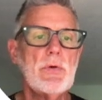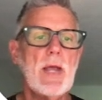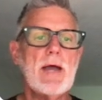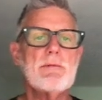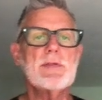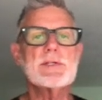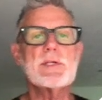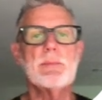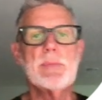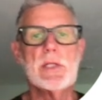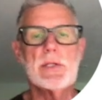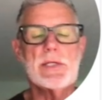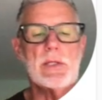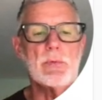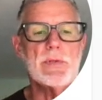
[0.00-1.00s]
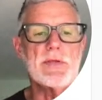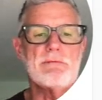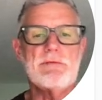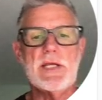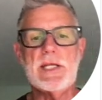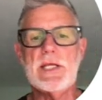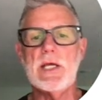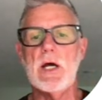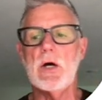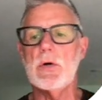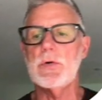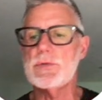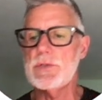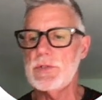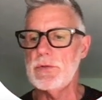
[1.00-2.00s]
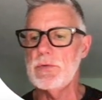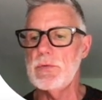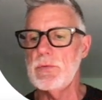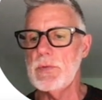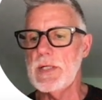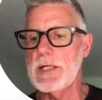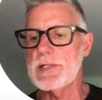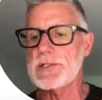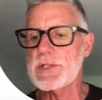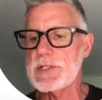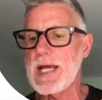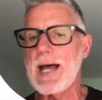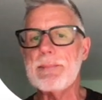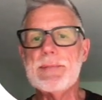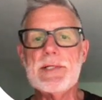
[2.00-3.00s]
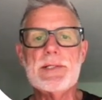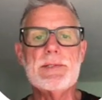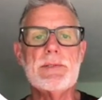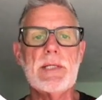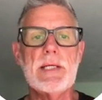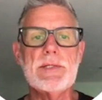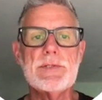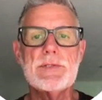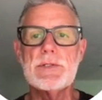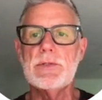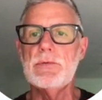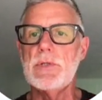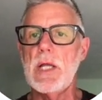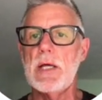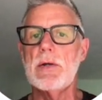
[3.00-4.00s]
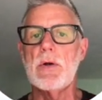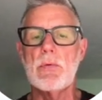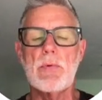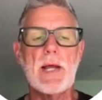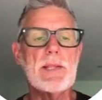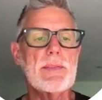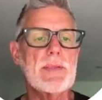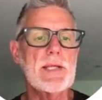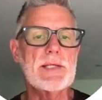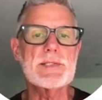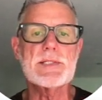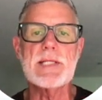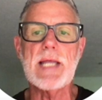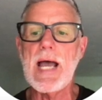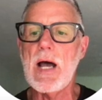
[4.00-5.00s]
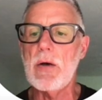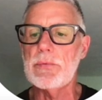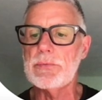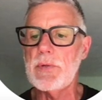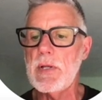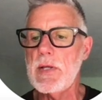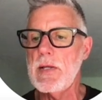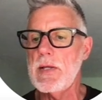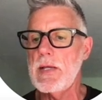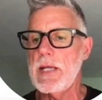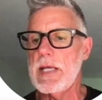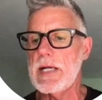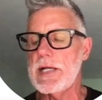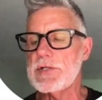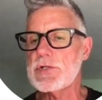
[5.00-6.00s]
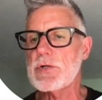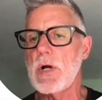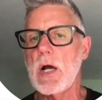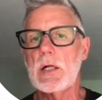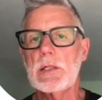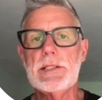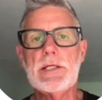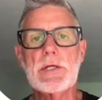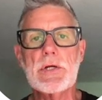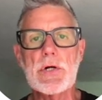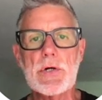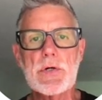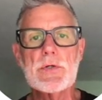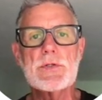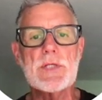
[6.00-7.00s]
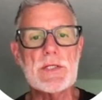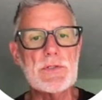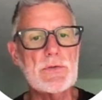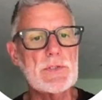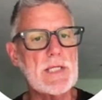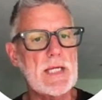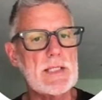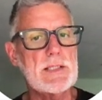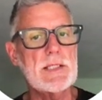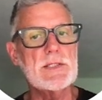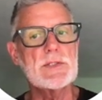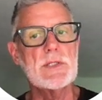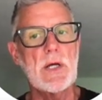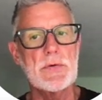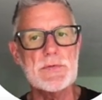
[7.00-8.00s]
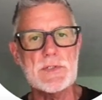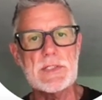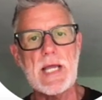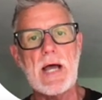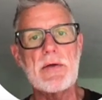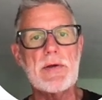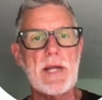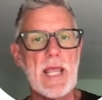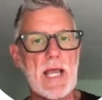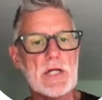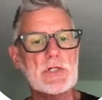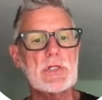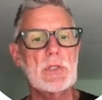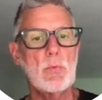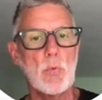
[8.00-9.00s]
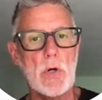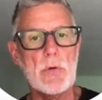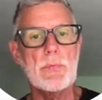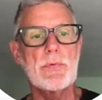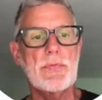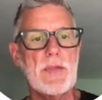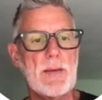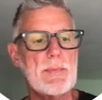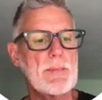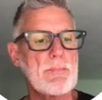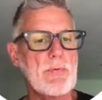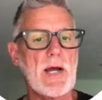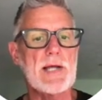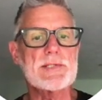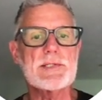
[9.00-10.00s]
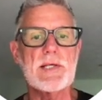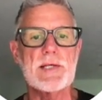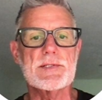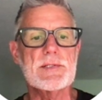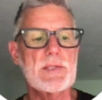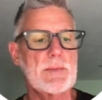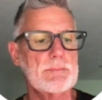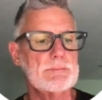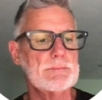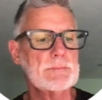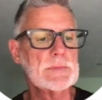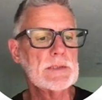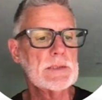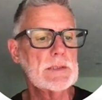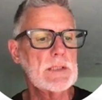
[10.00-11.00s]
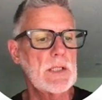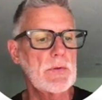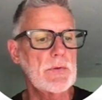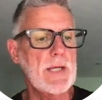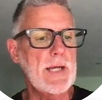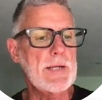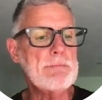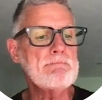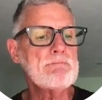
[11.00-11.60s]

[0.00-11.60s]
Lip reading: have this ability with a video to stop it and to write things down. And I strongly encourage that you take these notes down and actually work with them and process them. Okay,